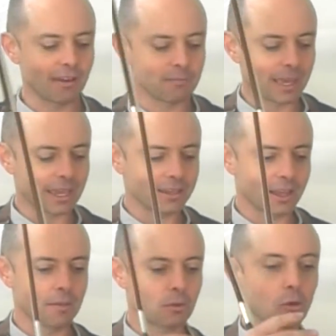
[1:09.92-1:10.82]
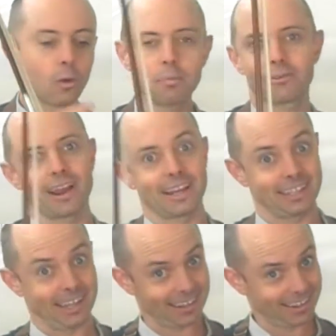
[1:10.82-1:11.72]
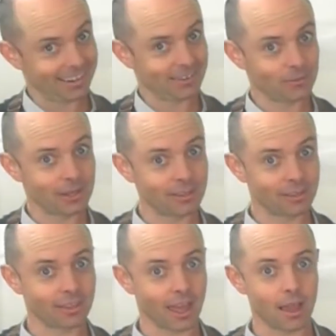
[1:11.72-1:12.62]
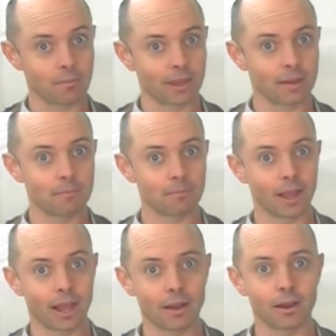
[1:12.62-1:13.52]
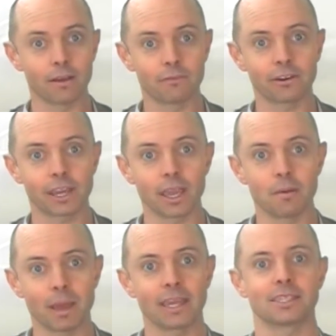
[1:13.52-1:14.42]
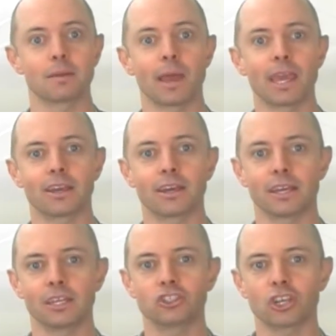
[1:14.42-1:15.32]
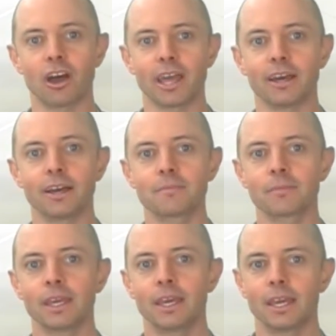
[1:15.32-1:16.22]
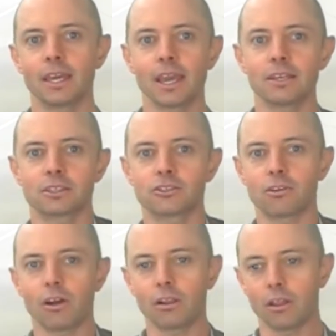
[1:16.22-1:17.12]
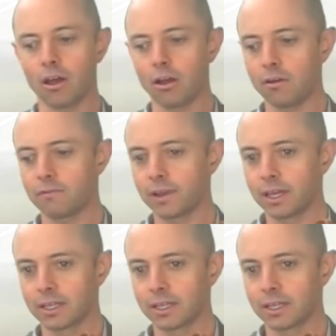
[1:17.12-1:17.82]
been cooperating with a very amazing maker in China. He has control of